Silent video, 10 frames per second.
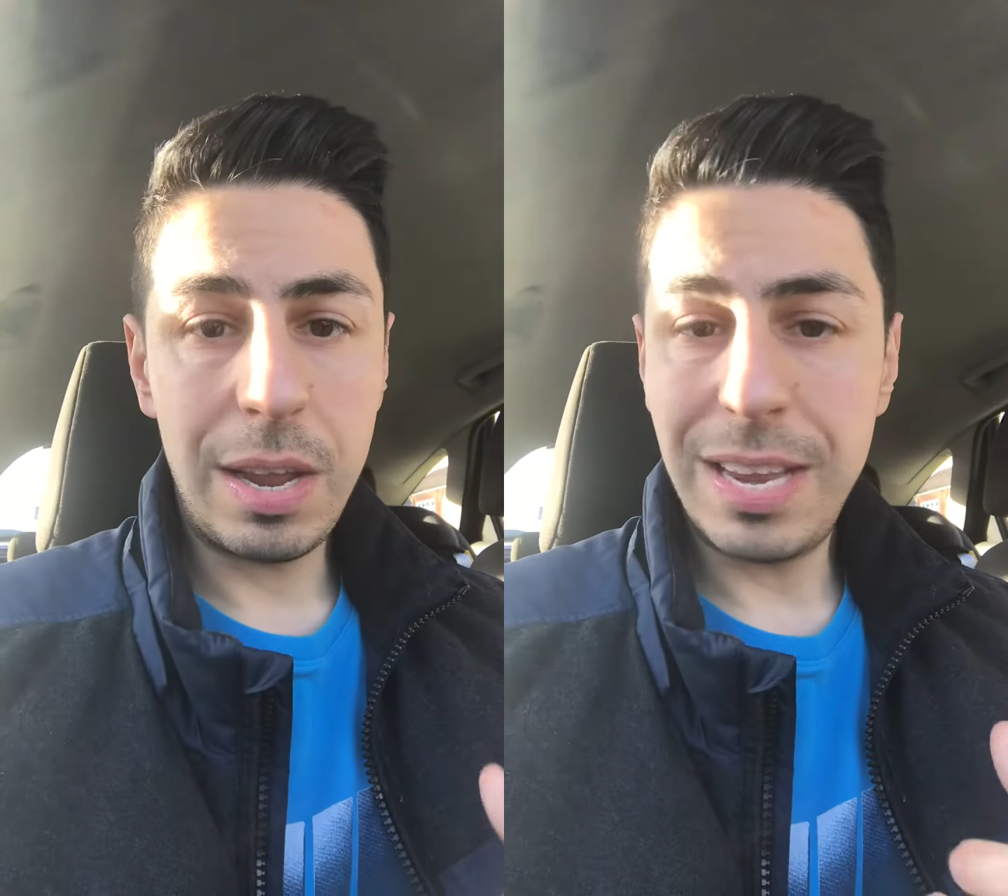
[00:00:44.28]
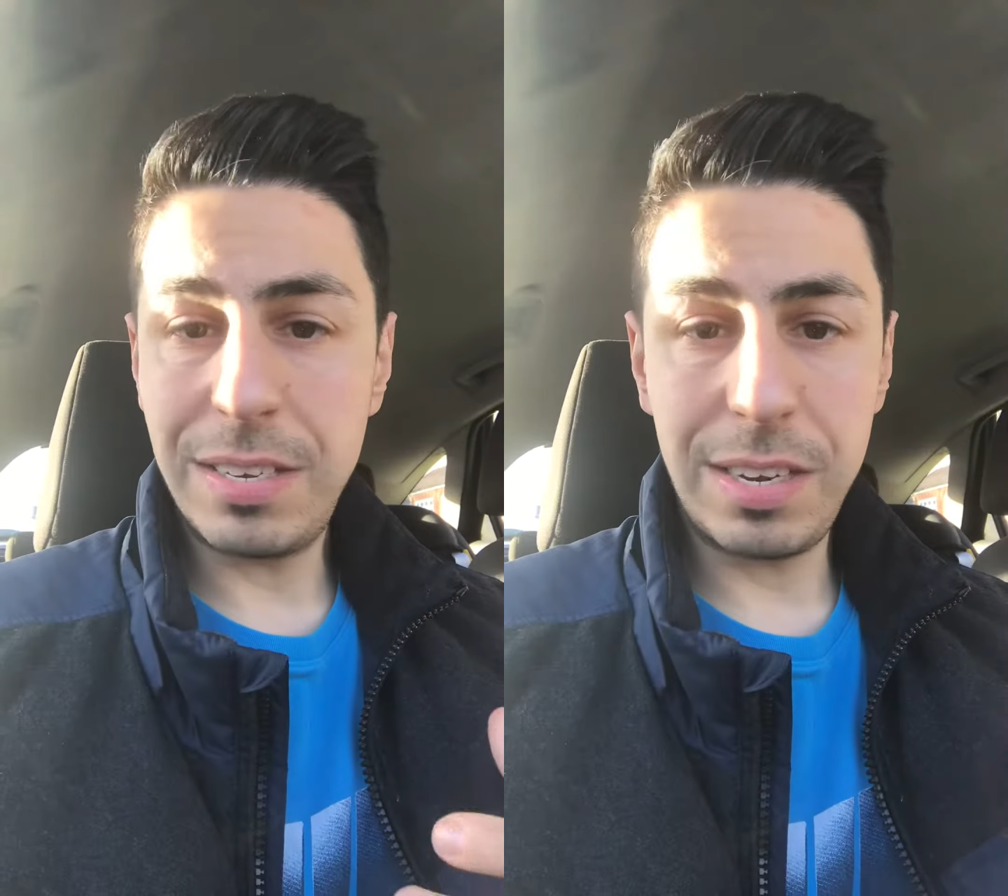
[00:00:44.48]

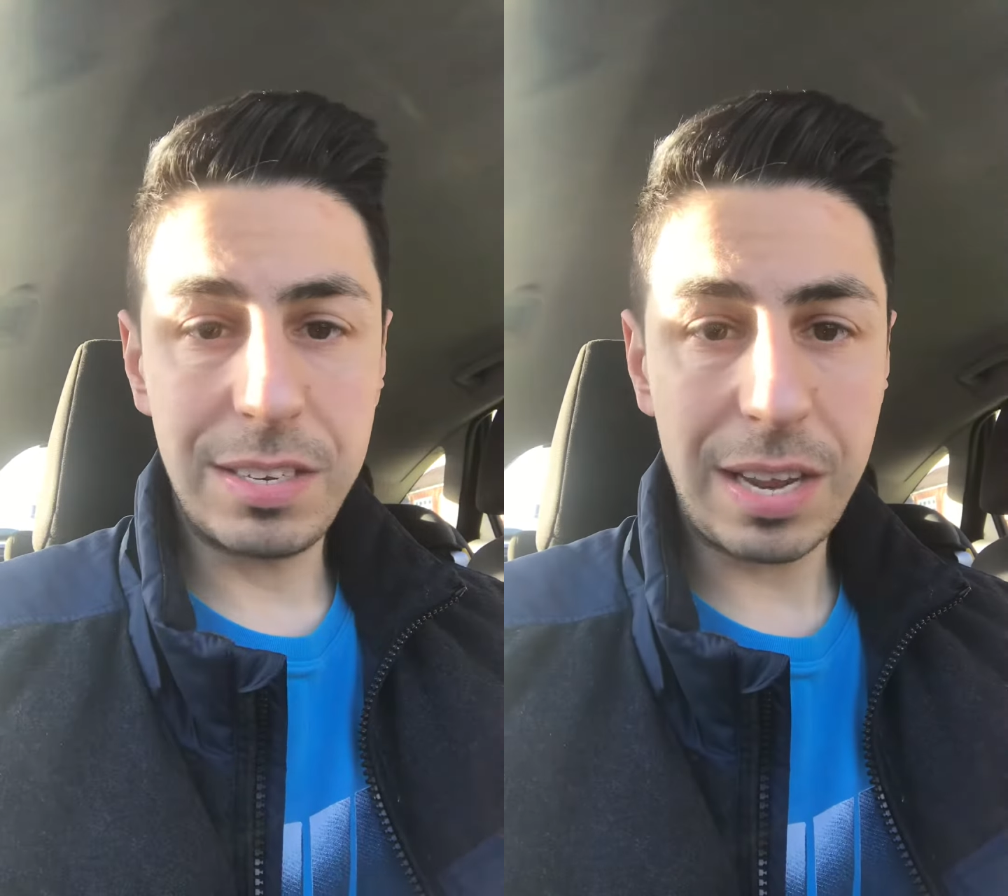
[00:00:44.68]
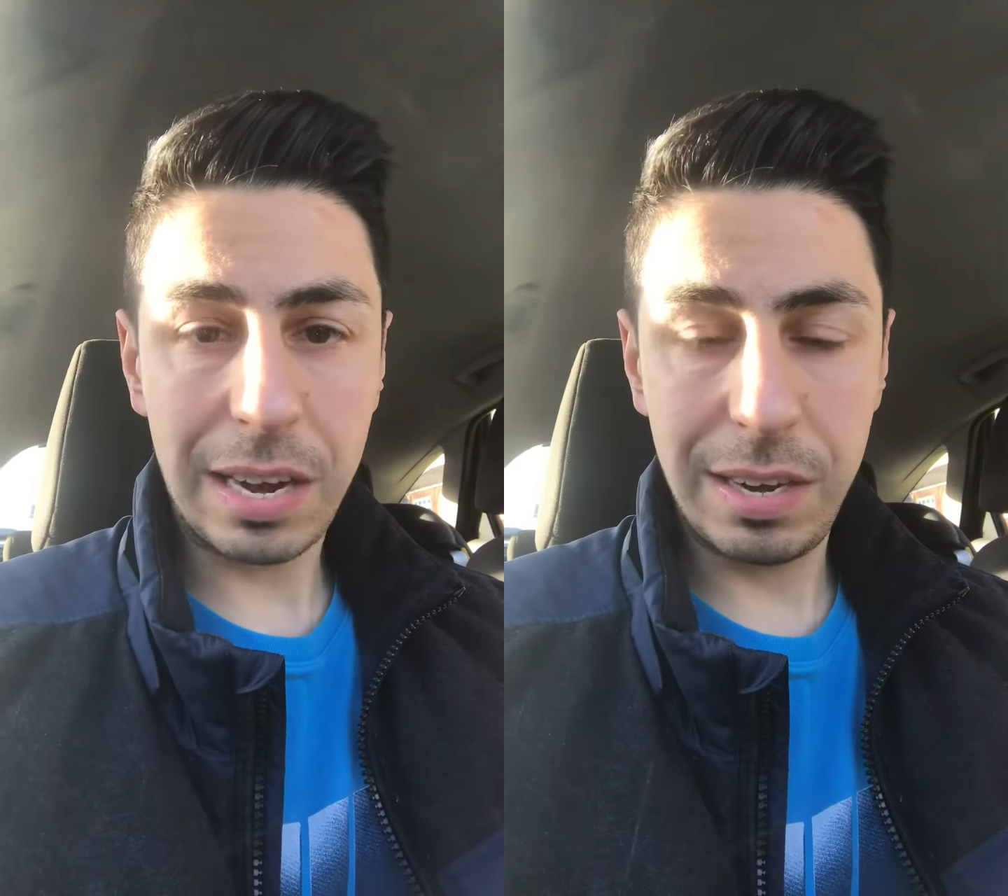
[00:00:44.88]
It's
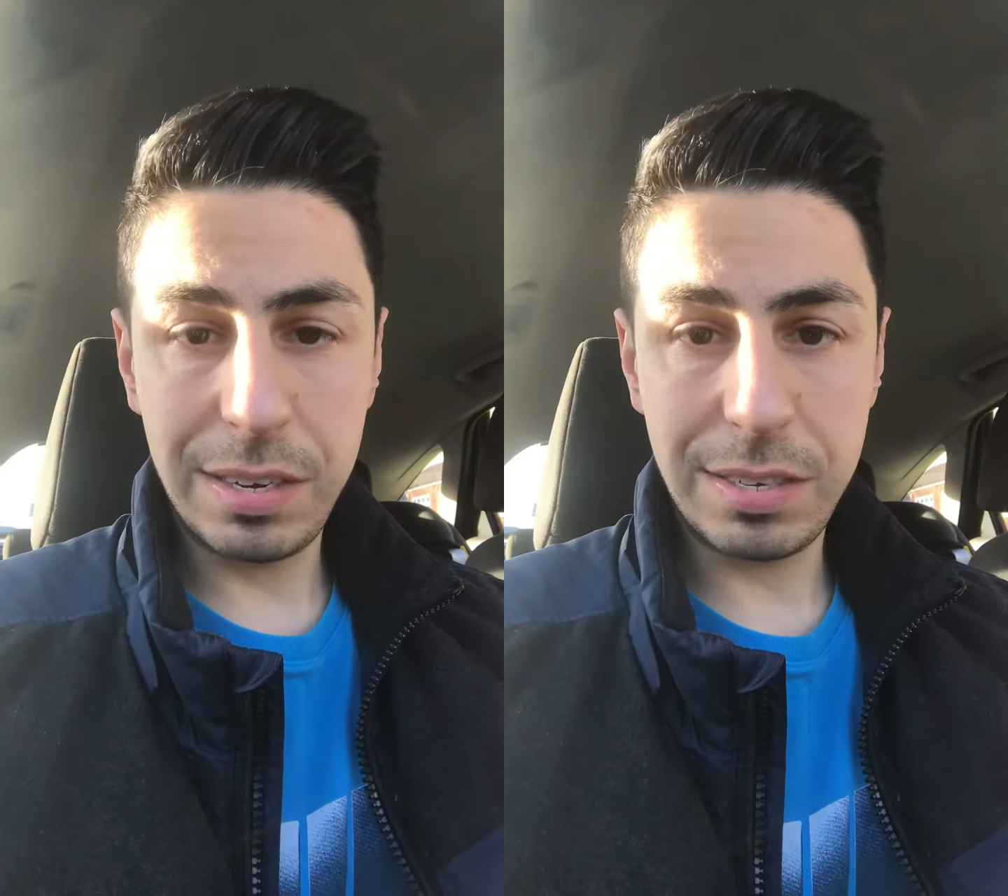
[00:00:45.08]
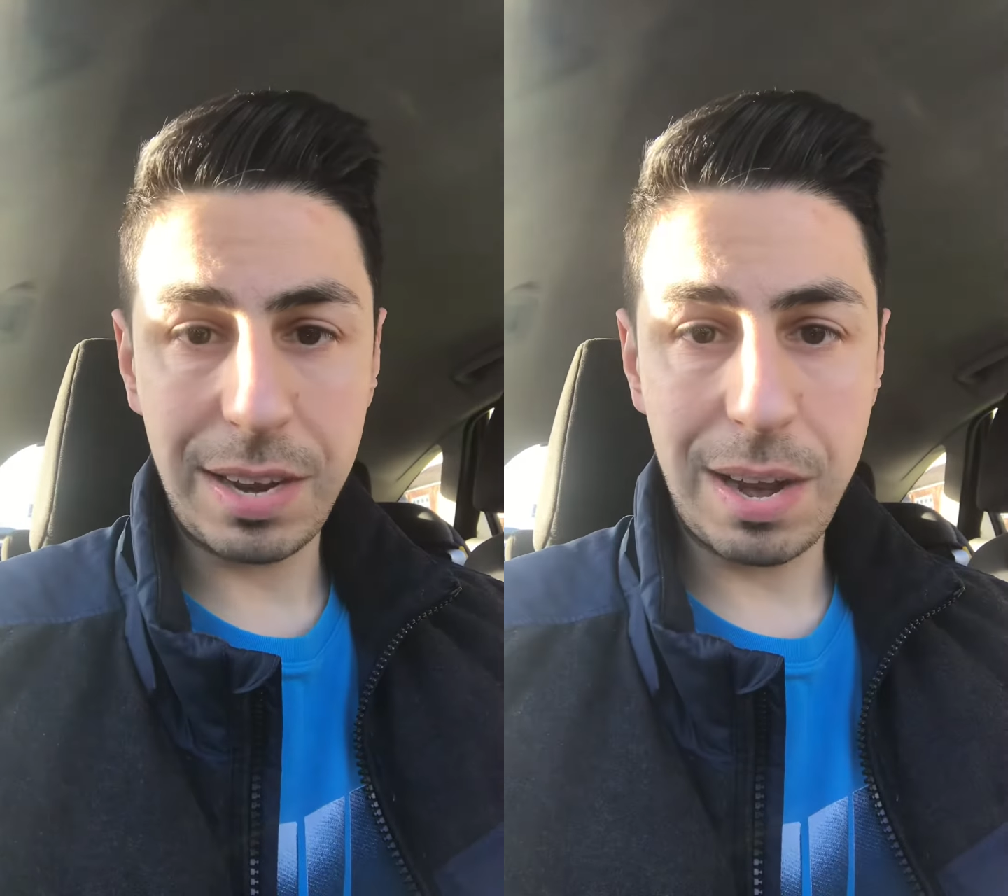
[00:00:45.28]
exactly
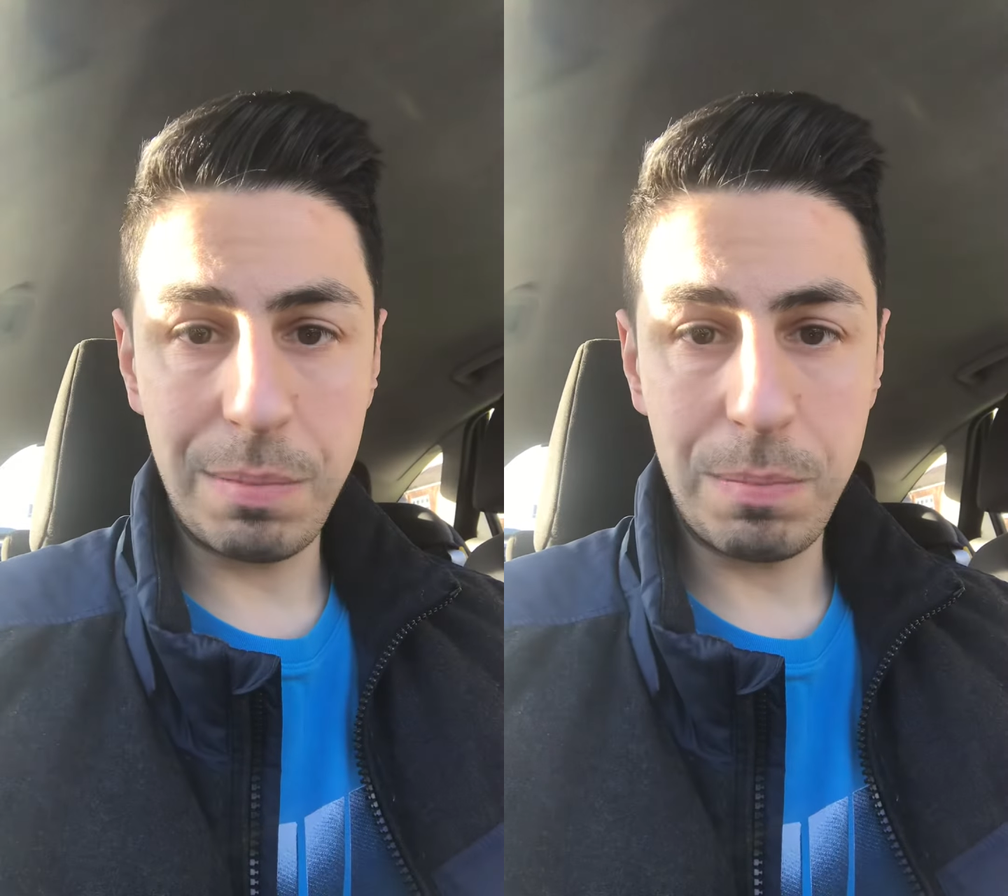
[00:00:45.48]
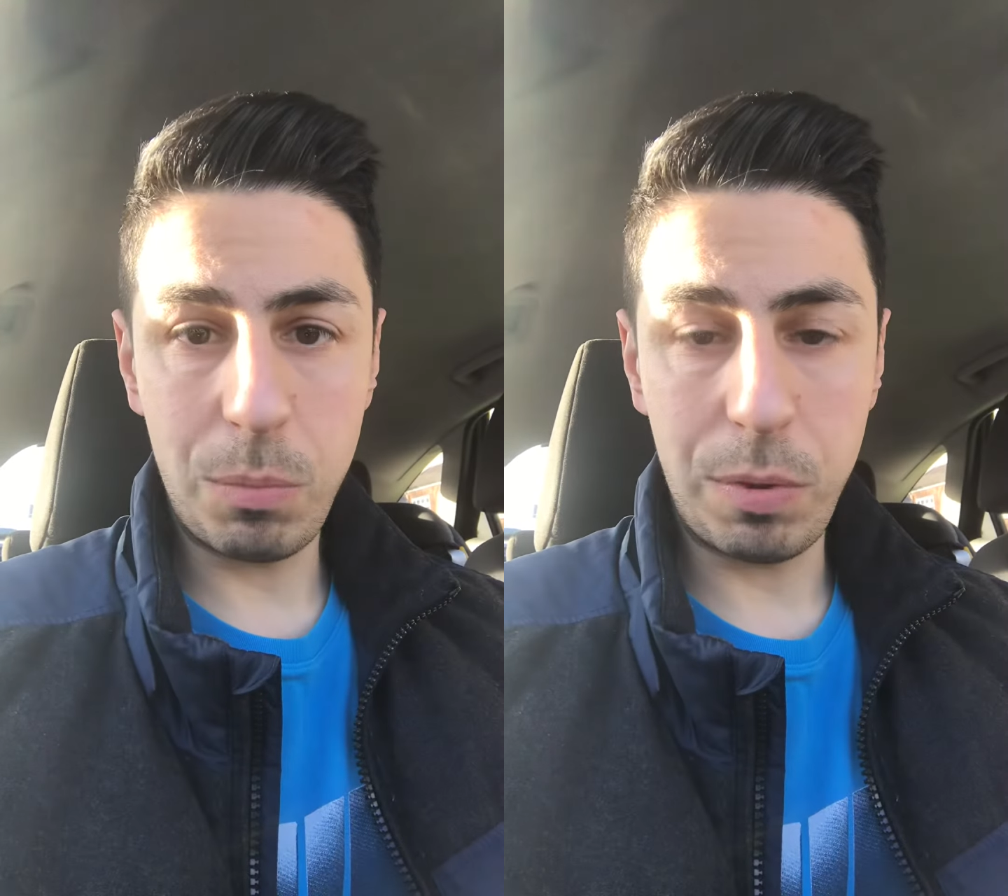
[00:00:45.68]
the same